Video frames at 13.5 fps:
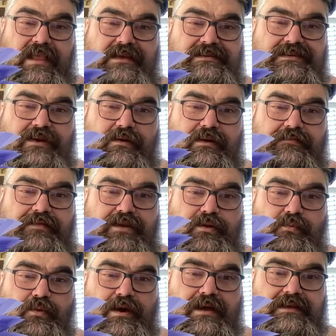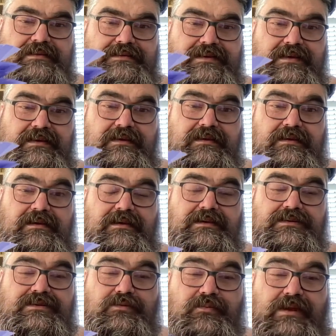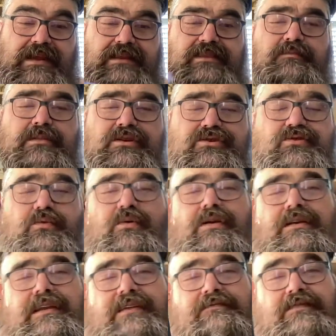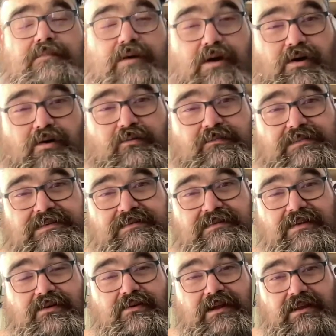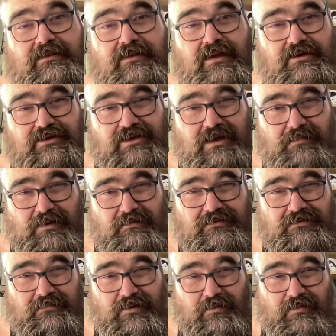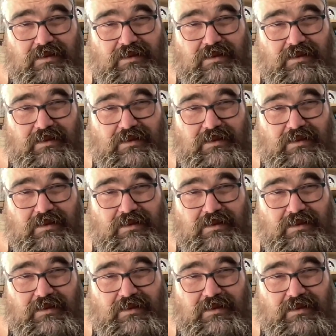So if you want to read the majority of the poems that are in Longshot Poems for Broke